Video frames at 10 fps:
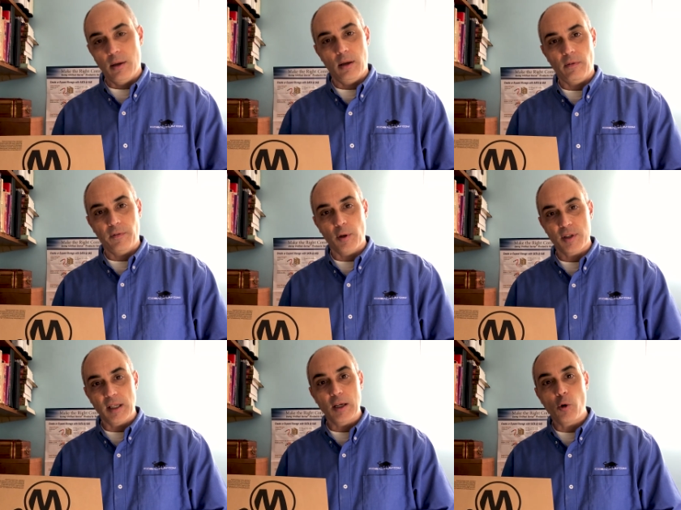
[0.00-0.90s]
If
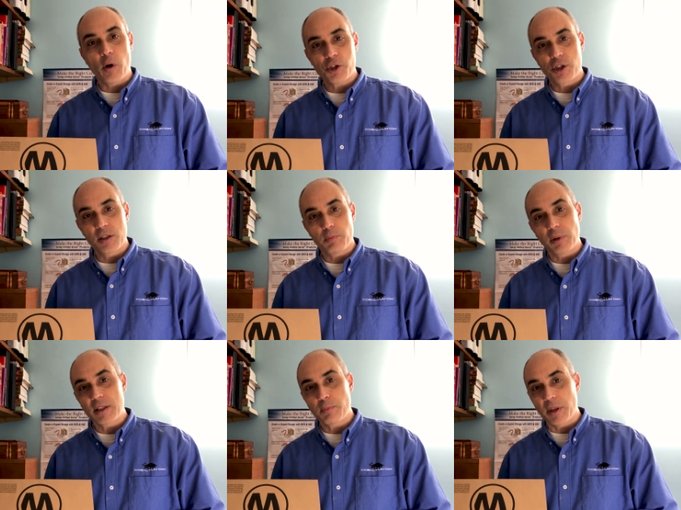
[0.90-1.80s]
there's any questions,
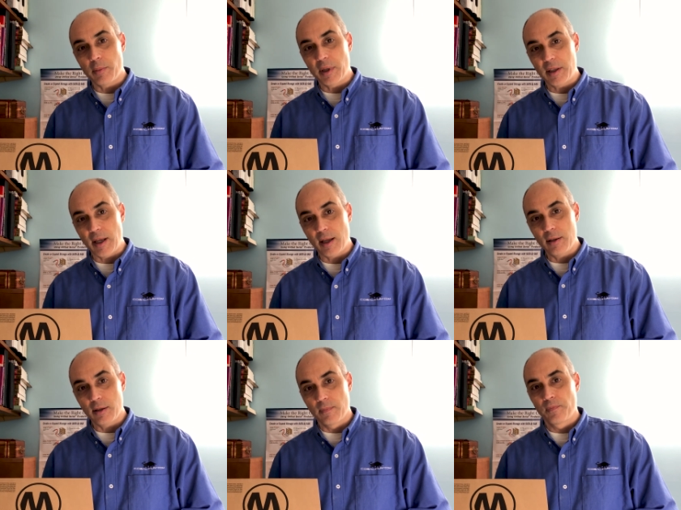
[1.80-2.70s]
please put them at the
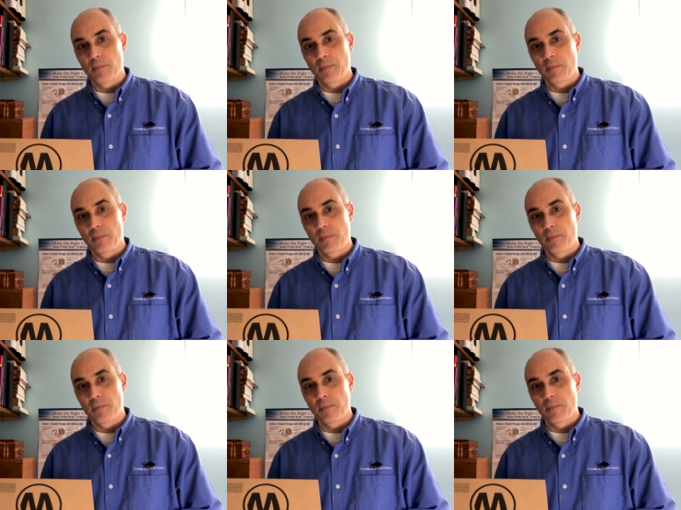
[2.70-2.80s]
end.